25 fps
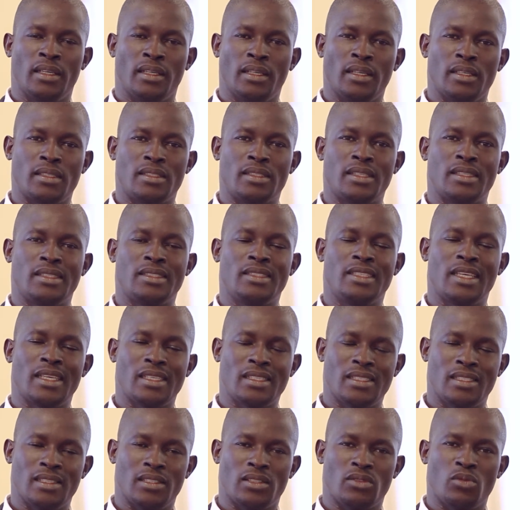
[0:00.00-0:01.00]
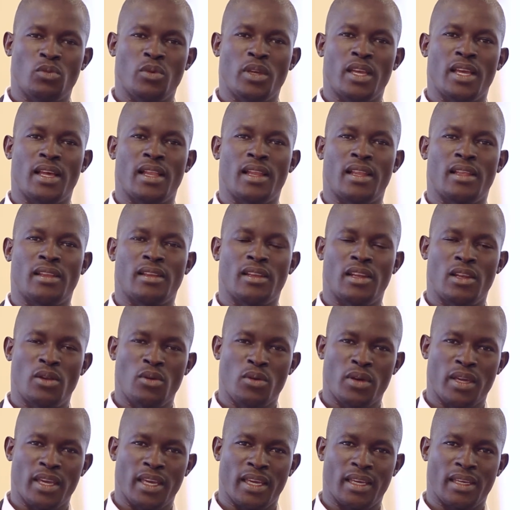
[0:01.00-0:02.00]
is the justice we are
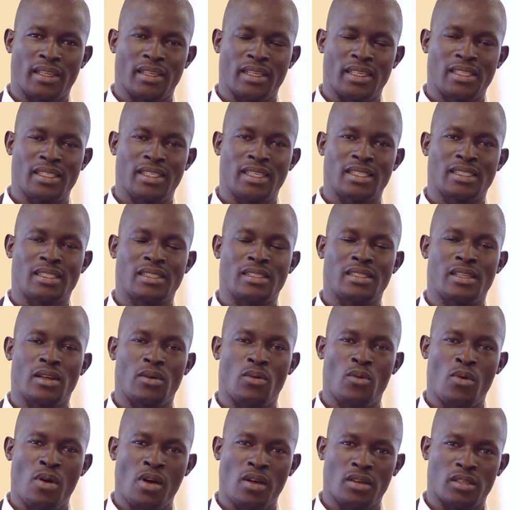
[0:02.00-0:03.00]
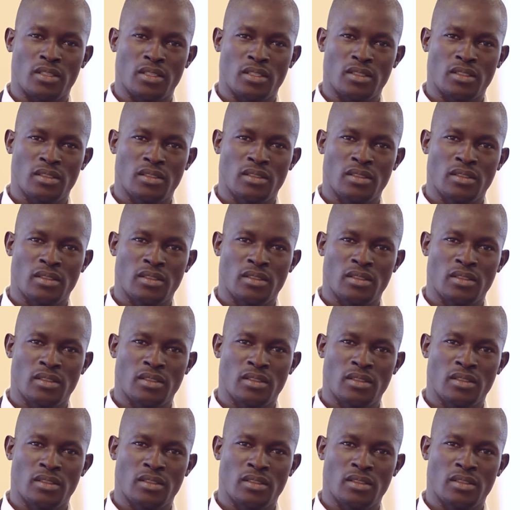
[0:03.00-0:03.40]
looking the justice they want?